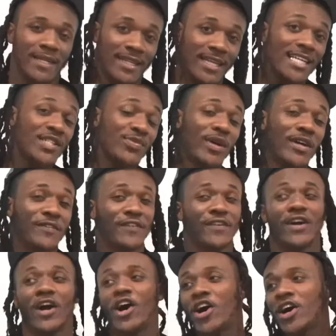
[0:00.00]
This one for
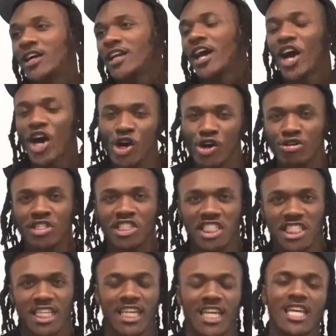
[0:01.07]
all the
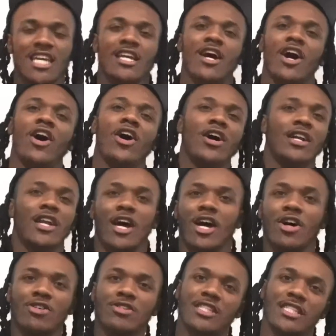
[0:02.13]
OG, all the
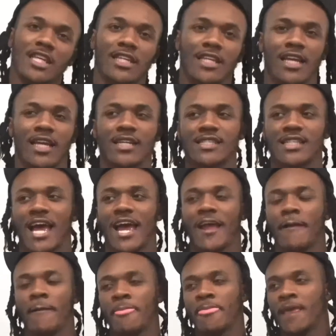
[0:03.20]
OT niggas.
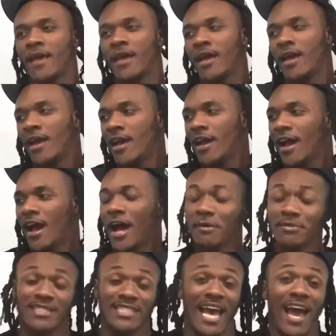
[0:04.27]
Like,
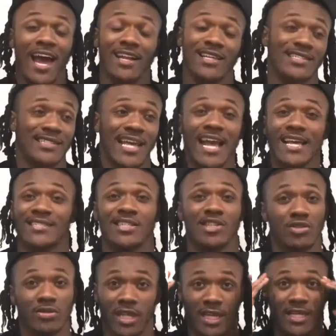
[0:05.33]
I'm tired of slicing
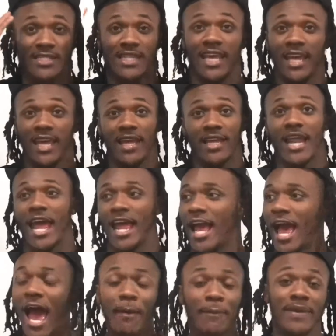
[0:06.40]
you niggas head. Like,
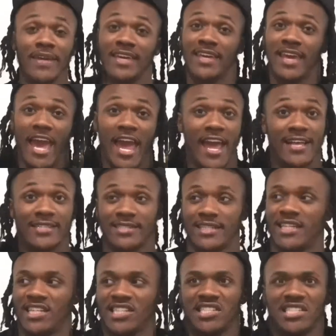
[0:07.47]
I be
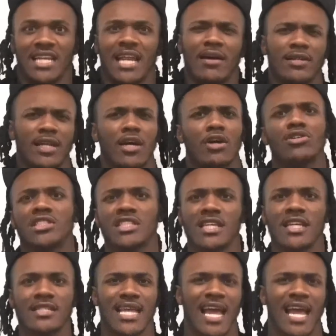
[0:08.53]
gassing and shut out the OGs.